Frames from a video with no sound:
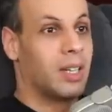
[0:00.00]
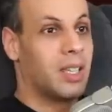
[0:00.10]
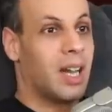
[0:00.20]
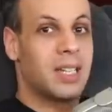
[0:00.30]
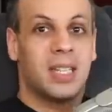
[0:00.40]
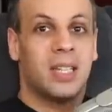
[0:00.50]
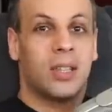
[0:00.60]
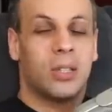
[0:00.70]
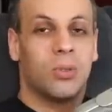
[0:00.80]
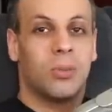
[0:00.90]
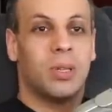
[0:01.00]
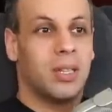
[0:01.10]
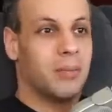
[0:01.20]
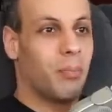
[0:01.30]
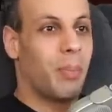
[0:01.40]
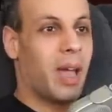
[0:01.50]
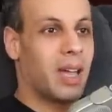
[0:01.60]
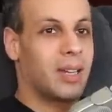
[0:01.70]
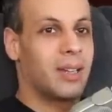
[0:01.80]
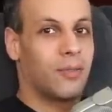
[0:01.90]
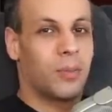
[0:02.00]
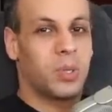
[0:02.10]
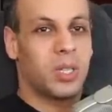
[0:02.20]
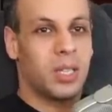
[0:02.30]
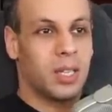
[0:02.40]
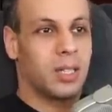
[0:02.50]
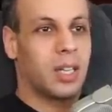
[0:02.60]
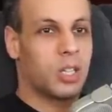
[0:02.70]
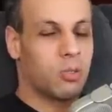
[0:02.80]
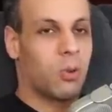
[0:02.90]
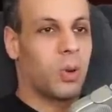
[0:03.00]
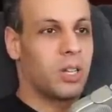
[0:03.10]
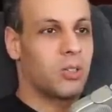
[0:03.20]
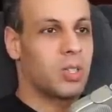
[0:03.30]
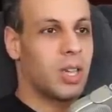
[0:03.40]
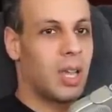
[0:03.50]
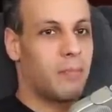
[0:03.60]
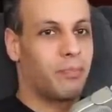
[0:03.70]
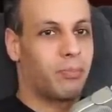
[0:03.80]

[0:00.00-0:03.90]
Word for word: The idea that you could be banned from seeing a Knicks or a Rangers game